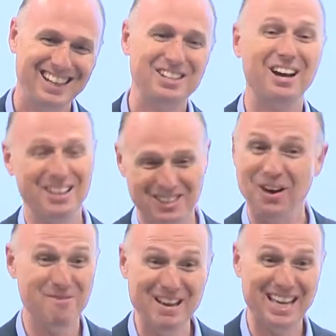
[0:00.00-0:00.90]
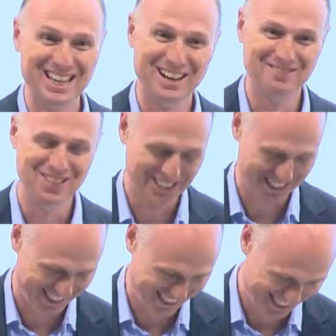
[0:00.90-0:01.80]
no, not me,
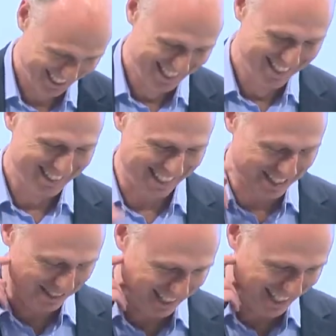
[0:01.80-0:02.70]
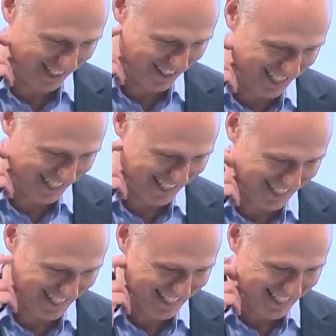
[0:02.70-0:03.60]
unfortunately. Thanks for that, Chris.
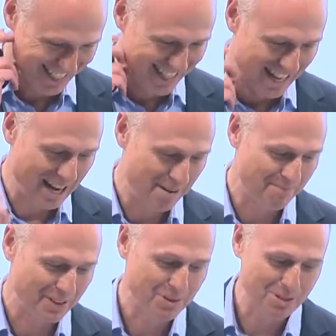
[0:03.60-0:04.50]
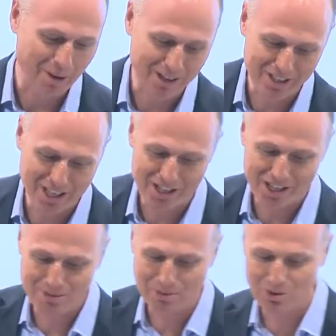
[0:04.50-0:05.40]
It was part of a
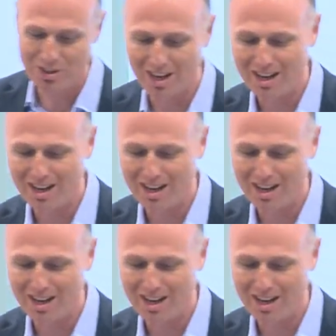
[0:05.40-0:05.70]
small